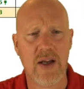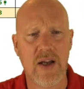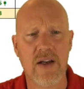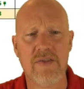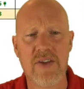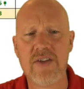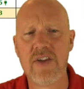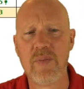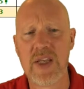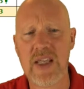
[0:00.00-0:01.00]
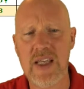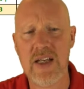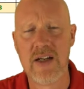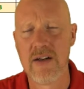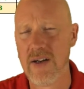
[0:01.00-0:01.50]
If there's something
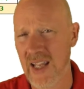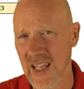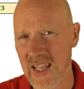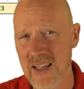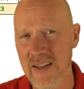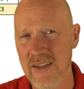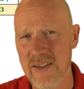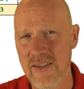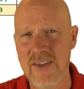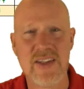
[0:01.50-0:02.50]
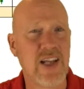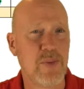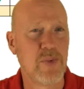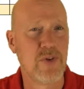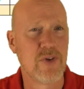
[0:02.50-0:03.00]
here and the
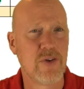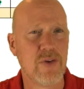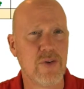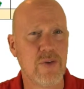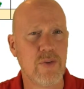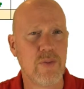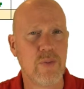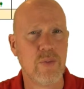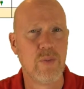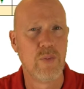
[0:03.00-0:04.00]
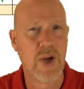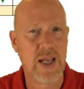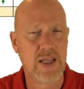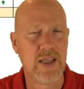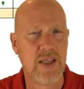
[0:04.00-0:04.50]
times look
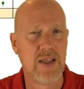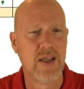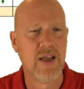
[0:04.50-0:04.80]
wacky,